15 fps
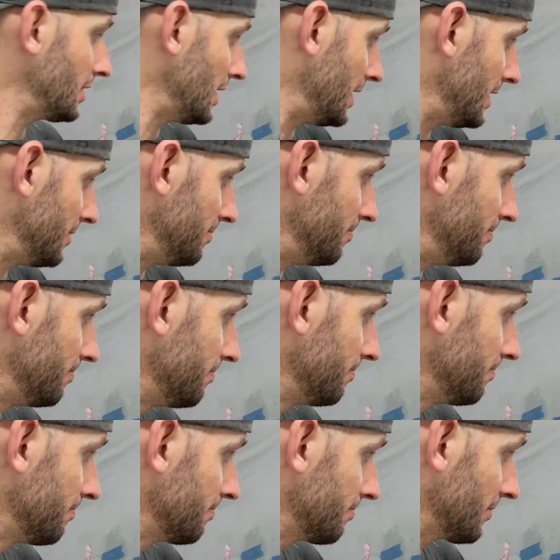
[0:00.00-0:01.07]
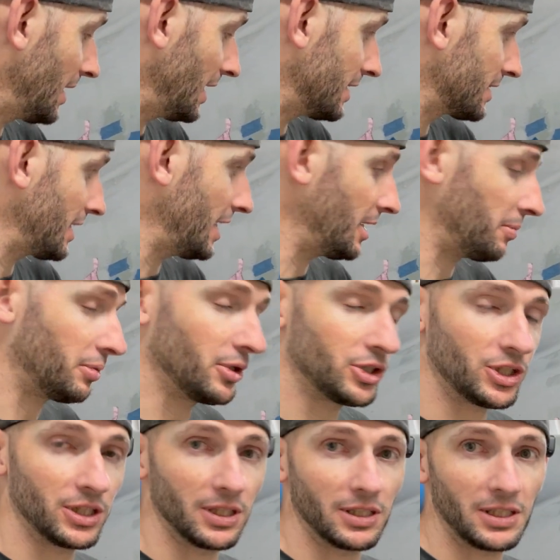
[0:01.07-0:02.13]
And it's kind of
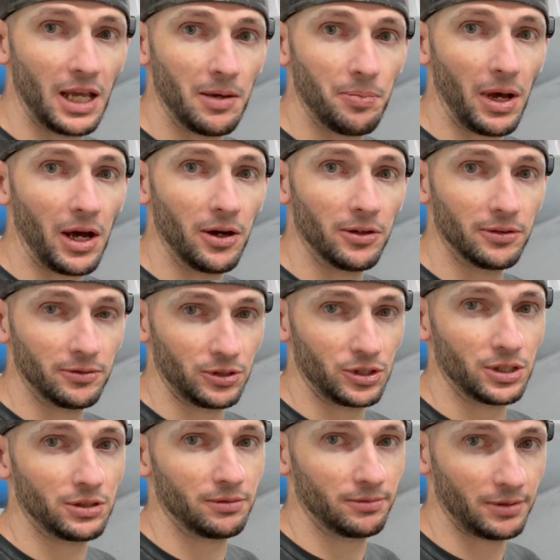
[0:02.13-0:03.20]
pushing the tape out, which,